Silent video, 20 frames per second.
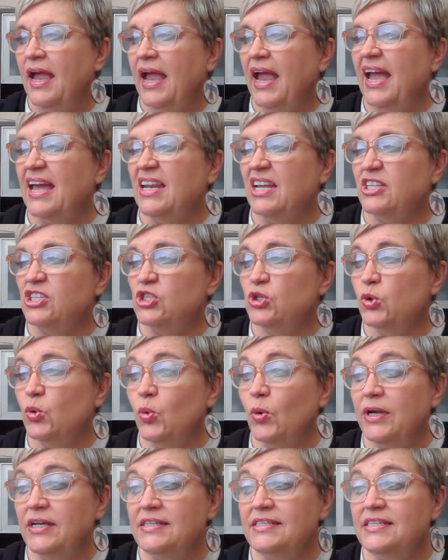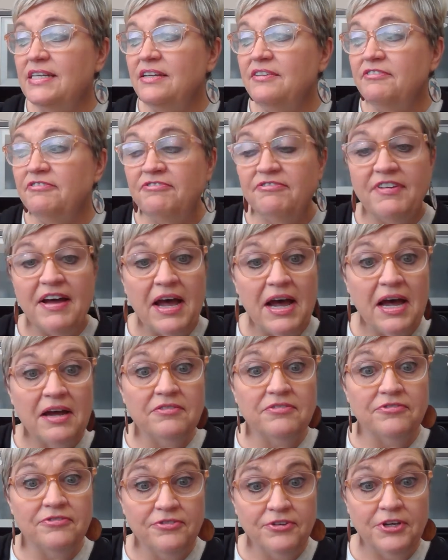and a
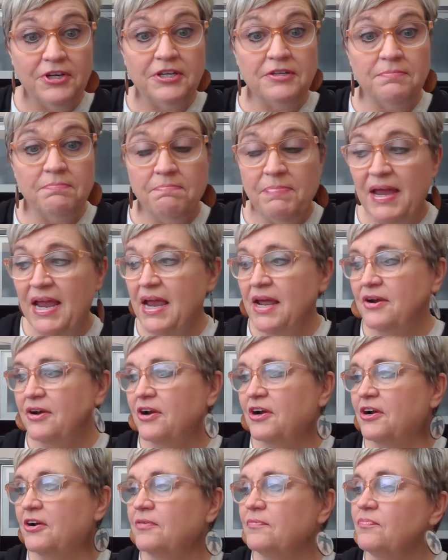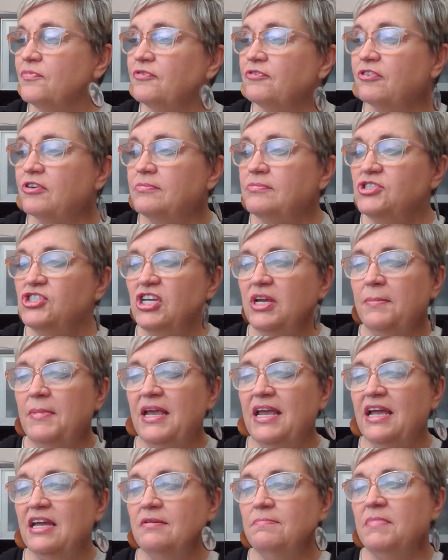25-foot banner from
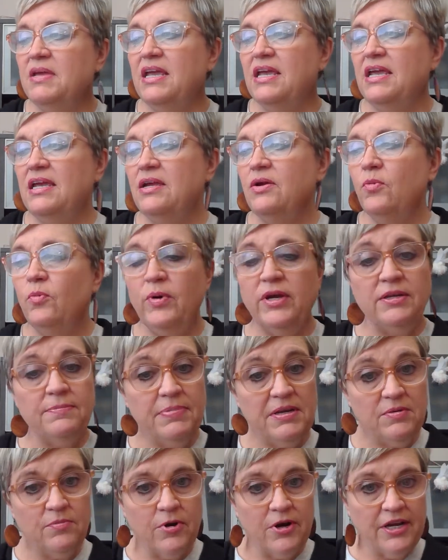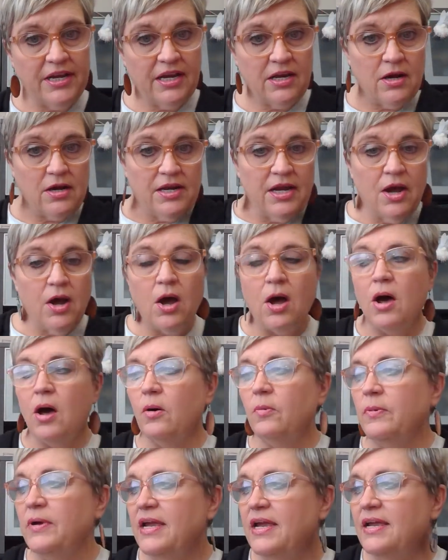Jimmy and me. We'd been working on it
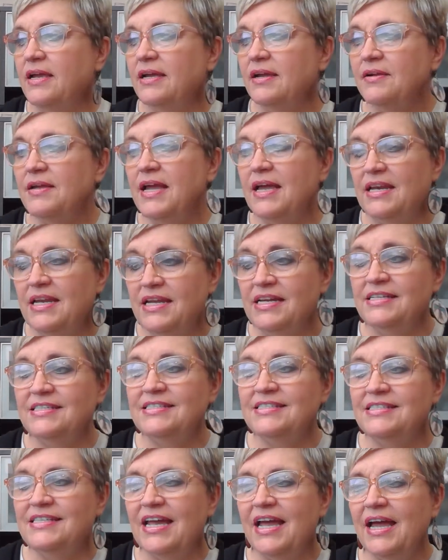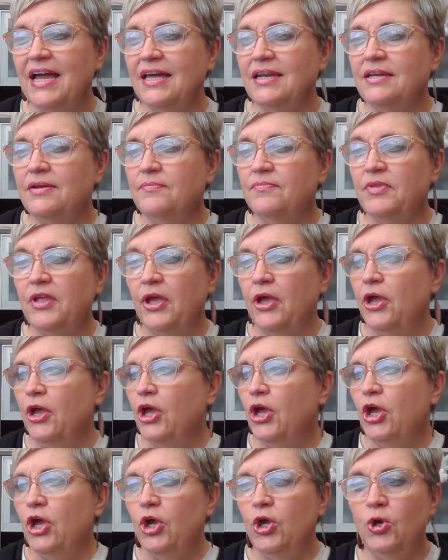all week, and it said,
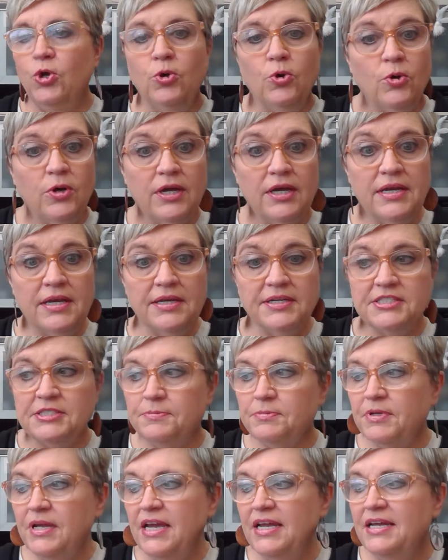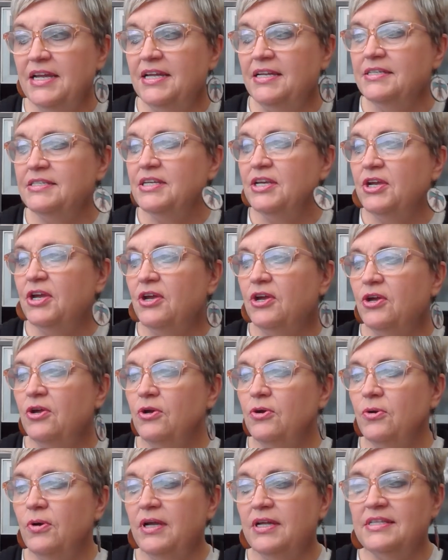"Who can explain it?
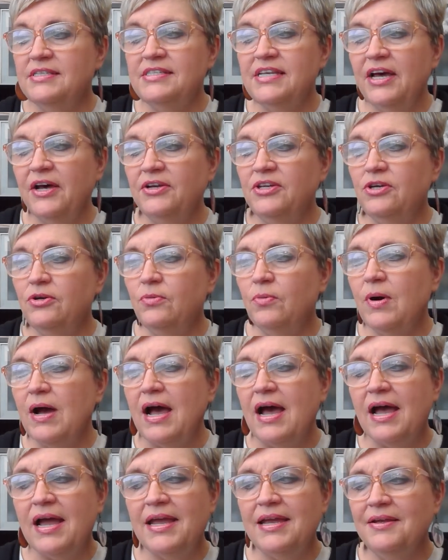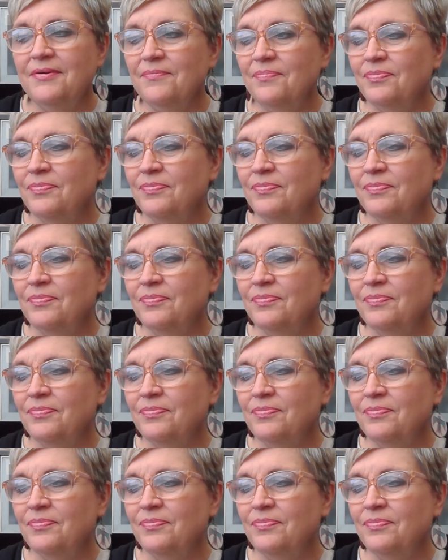Who can tell you why?